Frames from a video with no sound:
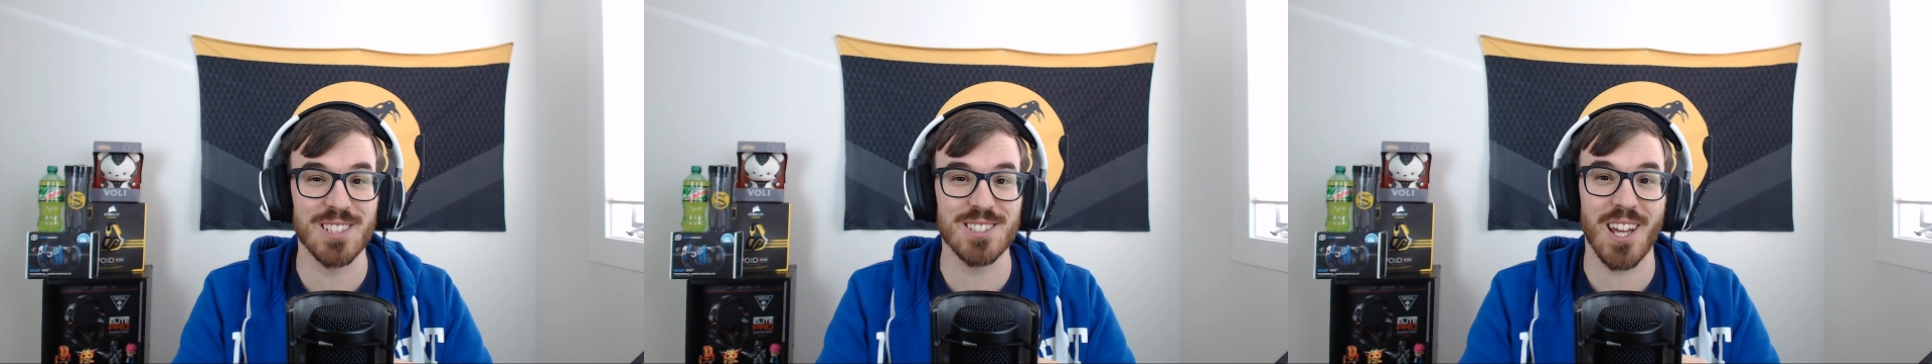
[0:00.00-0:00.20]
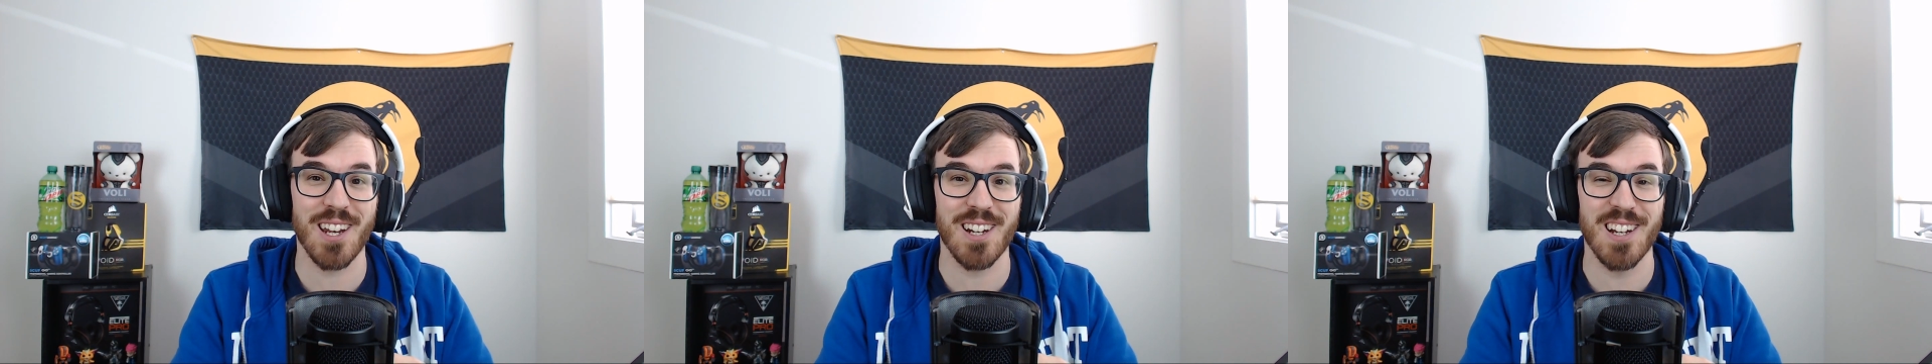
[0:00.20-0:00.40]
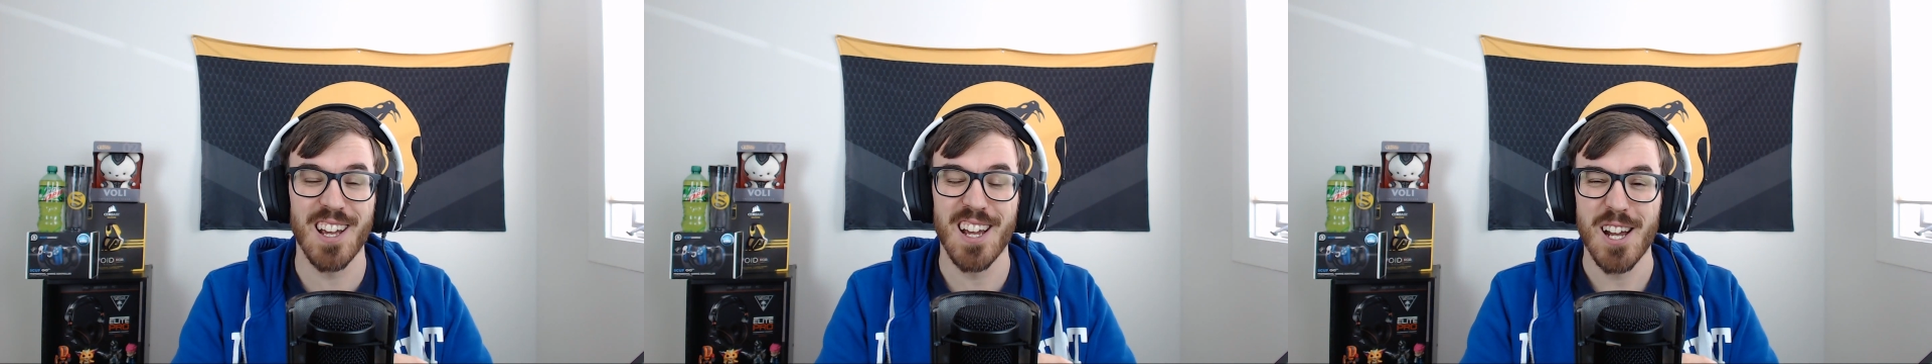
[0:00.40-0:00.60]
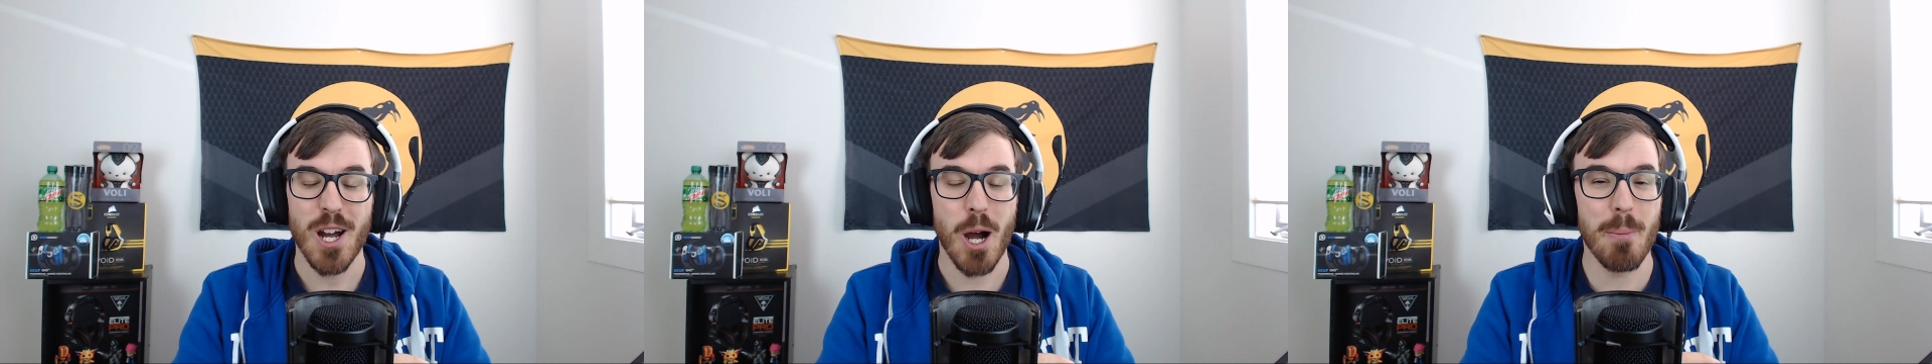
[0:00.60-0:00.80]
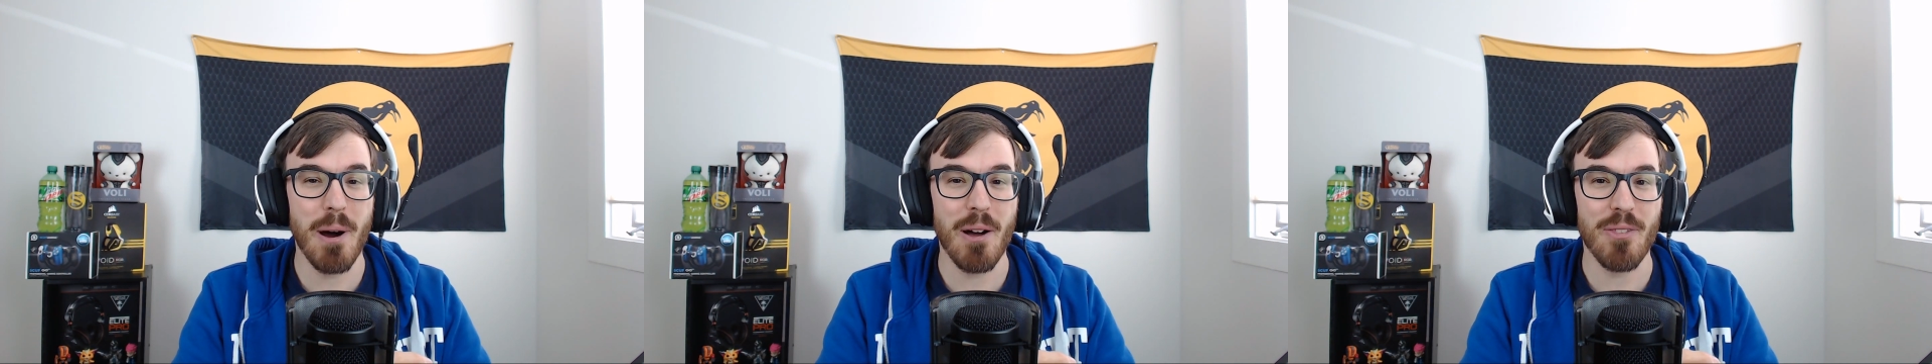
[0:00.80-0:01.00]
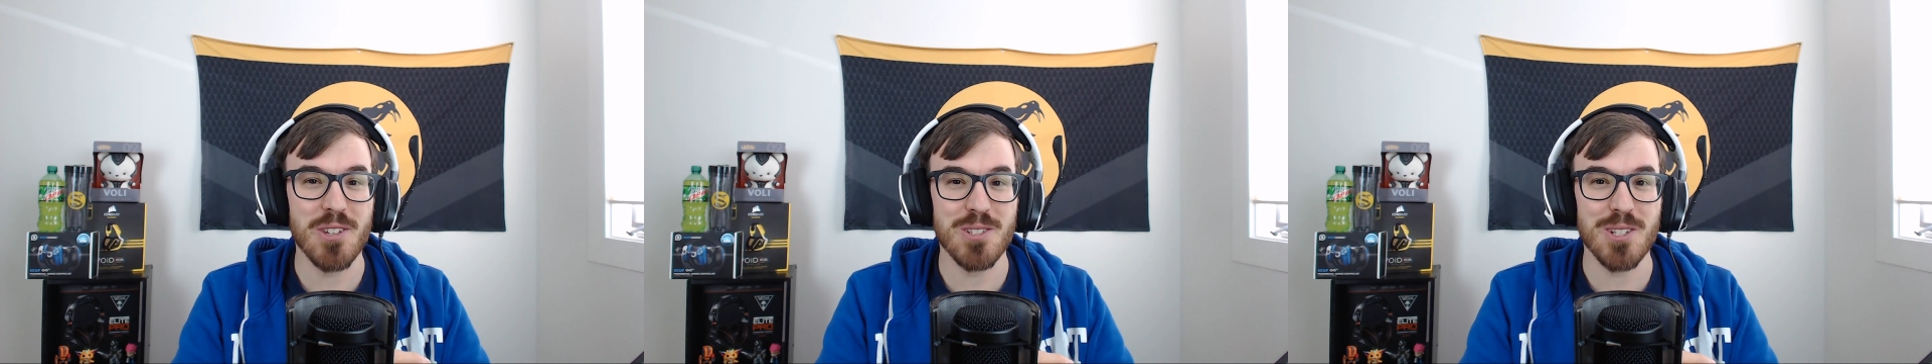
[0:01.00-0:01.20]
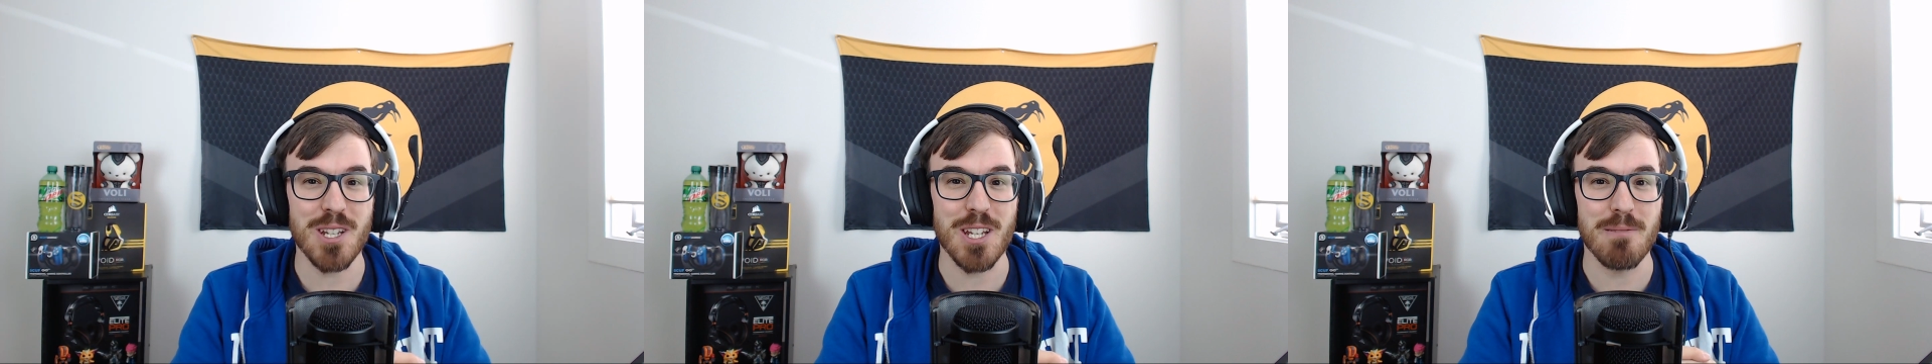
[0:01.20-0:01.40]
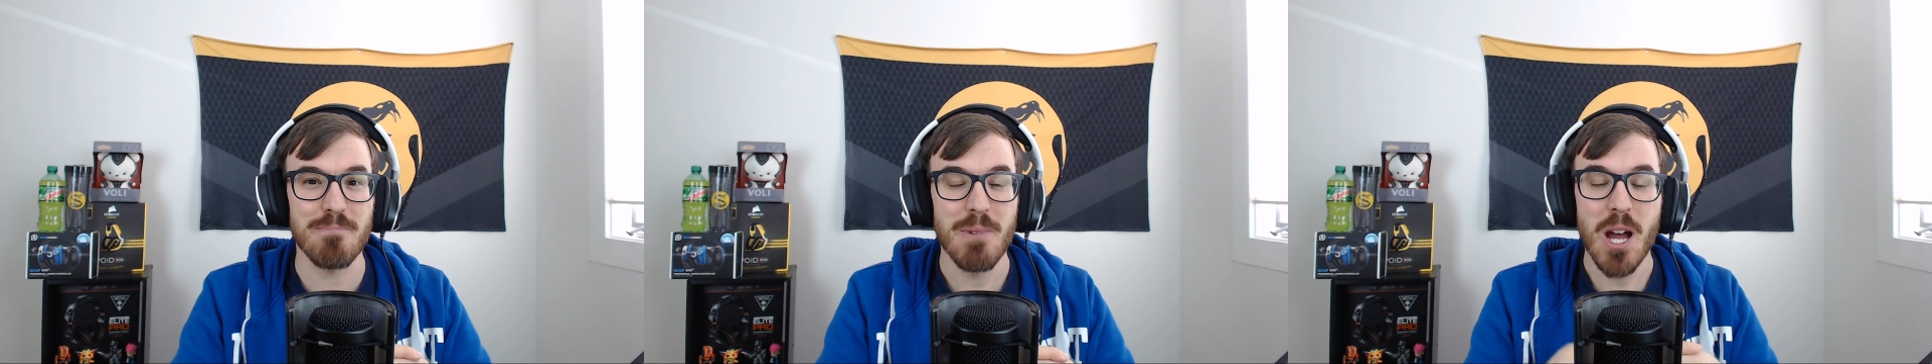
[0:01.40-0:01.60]
excited about this
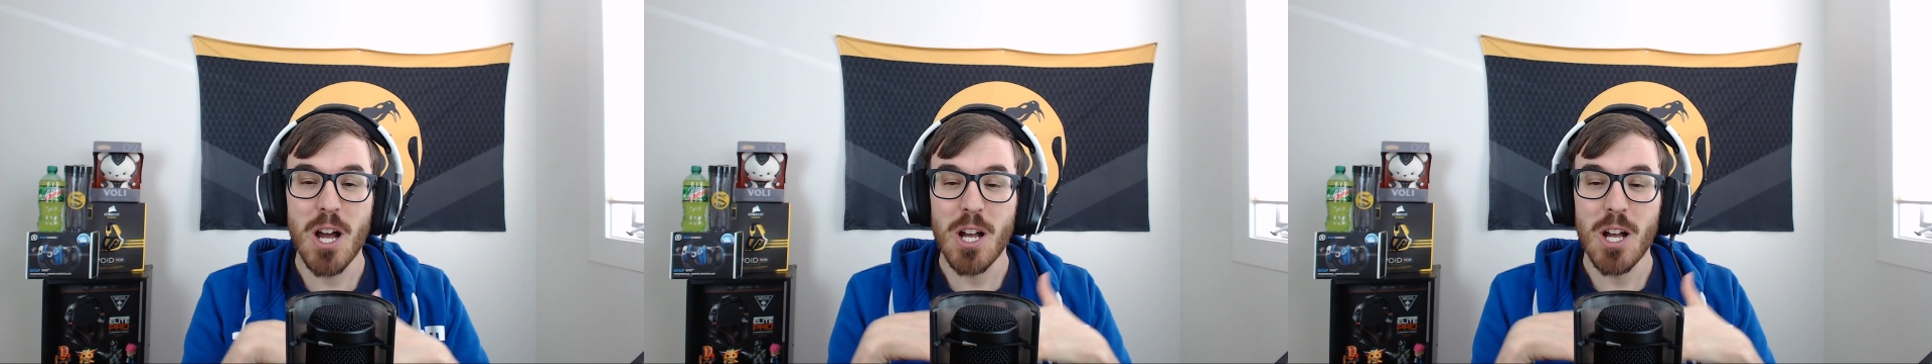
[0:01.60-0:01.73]
team.